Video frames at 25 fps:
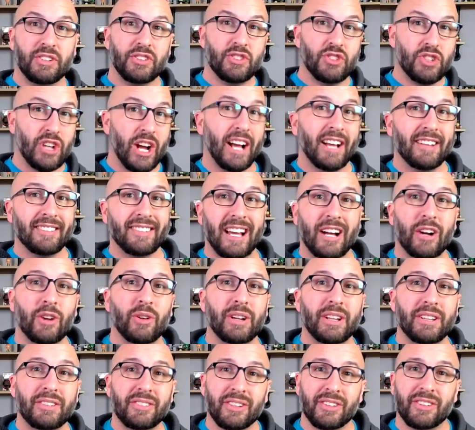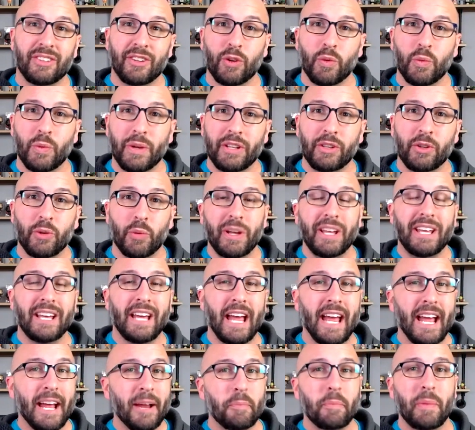Ja's out. He's considered week to
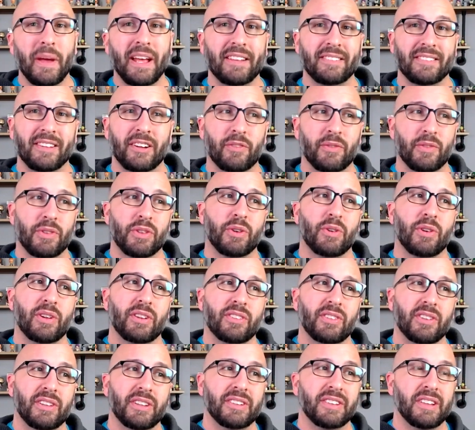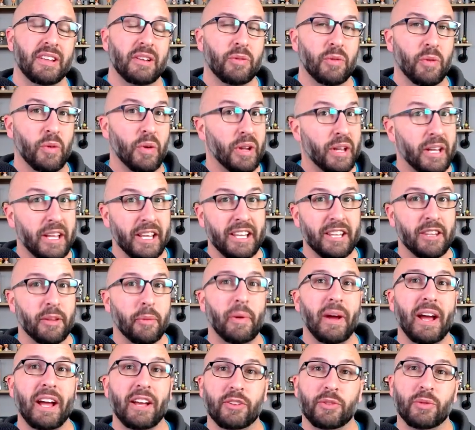week, and Bane's out for the Grizzlies. In
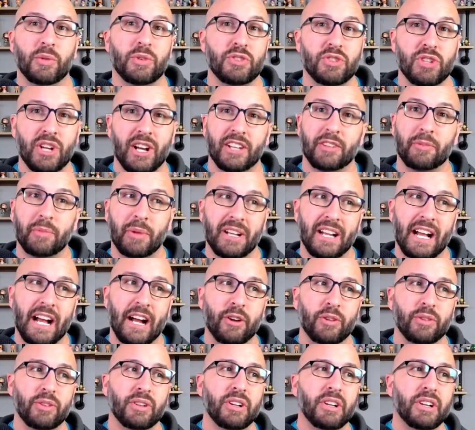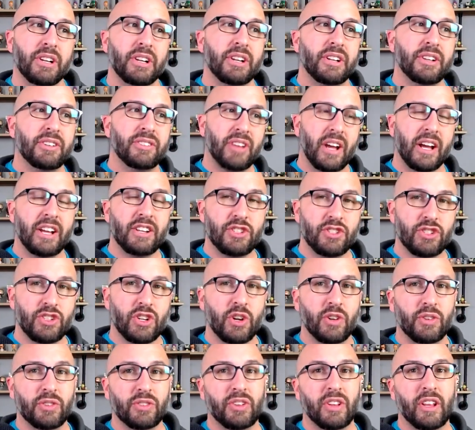the past, when Ja's been out, Tyus
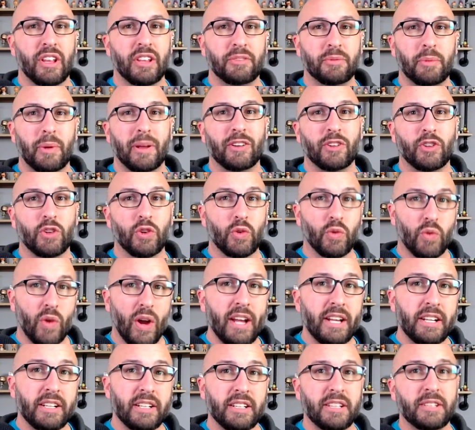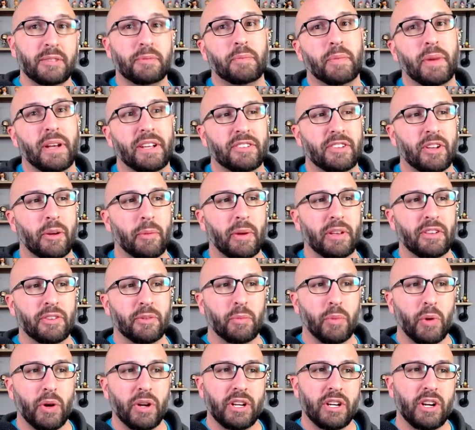Jones has been great. He picks up as
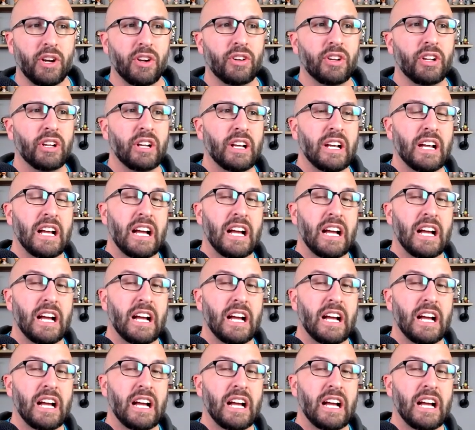a point guard.